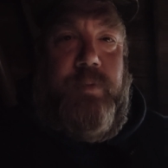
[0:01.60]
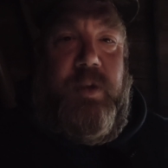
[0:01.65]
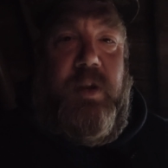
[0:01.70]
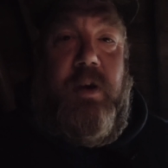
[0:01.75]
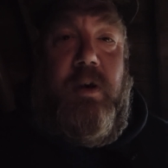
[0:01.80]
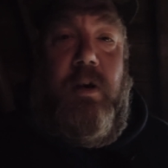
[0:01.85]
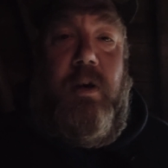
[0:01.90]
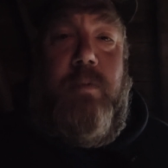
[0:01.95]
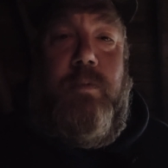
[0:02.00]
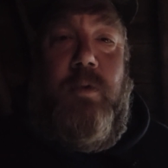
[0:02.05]

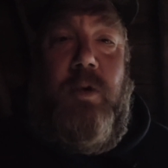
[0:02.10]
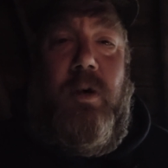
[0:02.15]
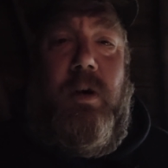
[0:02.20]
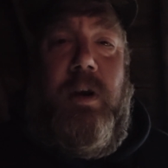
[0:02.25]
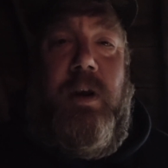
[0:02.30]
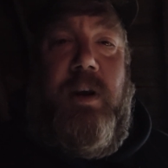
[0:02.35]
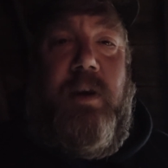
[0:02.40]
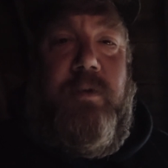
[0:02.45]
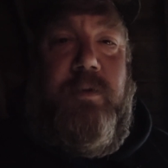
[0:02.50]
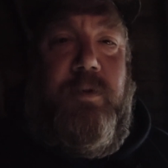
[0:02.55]
Good
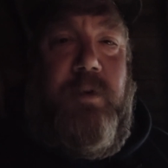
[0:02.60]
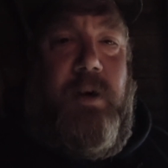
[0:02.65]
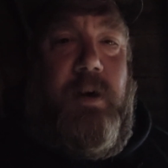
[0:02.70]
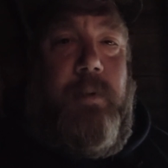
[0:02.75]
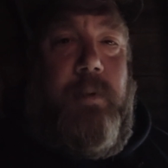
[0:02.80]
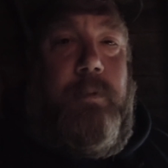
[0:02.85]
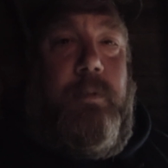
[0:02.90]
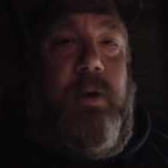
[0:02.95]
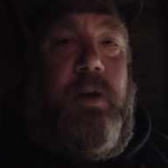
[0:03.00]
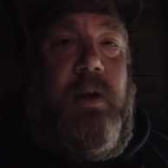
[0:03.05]
morning
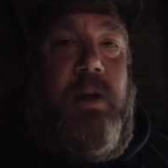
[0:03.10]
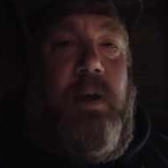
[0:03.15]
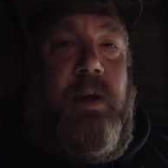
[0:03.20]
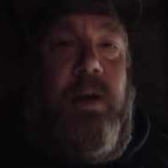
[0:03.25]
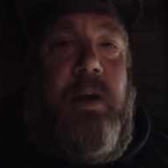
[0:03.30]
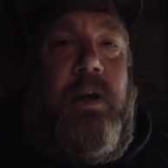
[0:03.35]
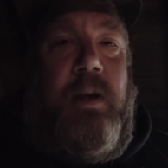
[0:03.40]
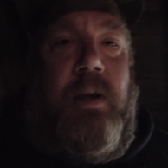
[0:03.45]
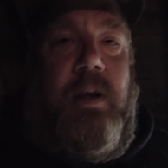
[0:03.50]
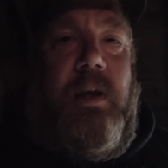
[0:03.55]
from
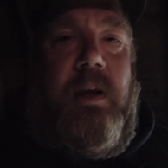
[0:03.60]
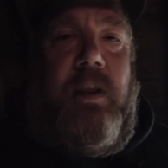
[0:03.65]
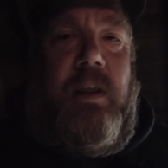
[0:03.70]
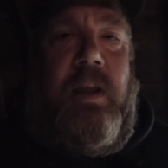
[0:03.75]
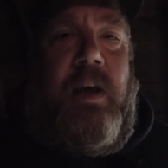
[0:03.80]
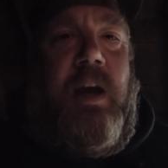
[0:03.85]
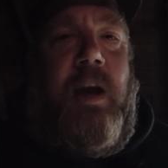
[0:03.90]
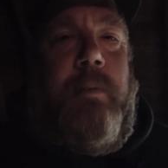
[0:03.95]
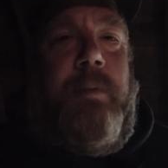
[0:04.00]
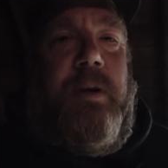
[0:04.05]

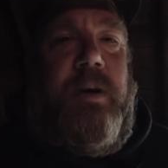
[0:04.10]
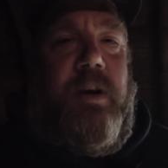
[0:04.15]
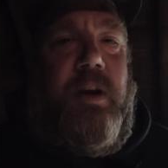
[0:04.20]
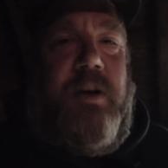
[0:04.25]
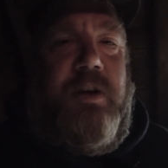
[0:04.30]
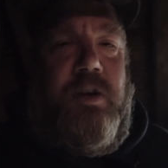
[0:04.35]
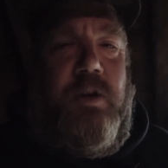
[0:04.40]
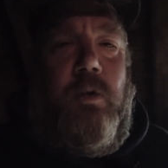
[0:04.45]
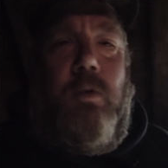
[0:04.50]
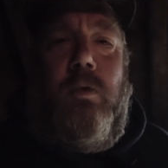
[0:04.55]
the
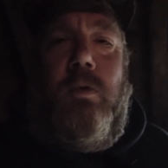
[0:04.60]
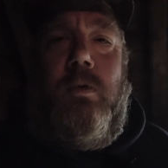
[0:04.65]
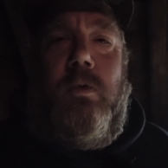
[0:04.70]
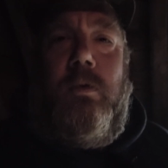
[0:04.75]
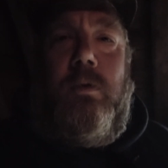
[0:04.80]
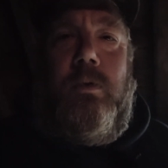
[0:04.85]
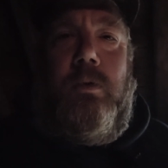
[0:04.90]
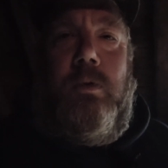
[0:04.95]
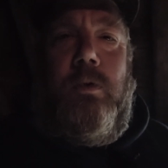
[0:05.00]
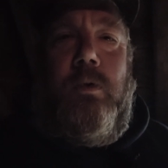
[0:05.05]

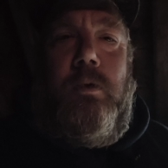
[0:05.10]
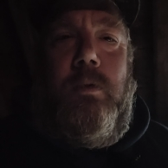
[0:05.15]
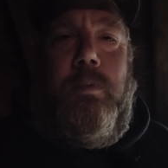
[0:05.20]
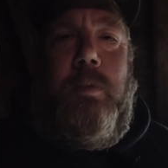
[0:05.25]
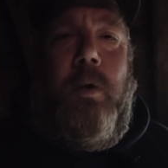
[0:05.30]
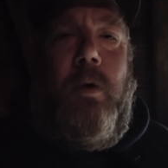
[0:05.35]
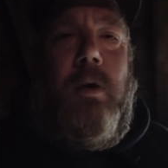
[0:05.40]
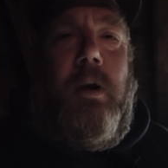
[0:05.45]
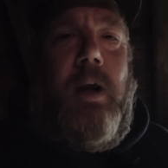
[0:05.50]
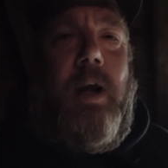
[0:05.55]
Habitation du
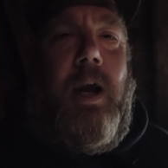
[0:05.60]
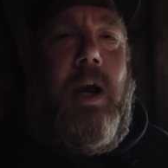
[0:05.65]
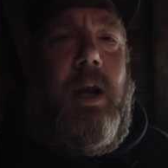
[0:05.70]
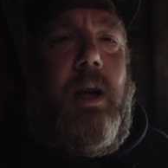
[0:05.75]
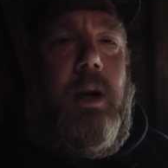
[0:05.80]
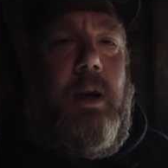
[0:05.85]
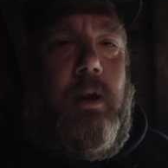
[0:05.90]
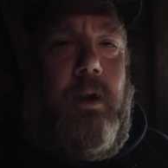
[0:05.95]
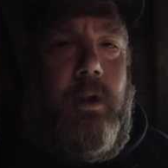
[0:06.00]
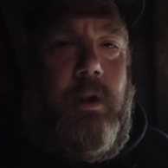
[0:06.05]

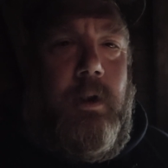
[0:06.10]
Port-Royal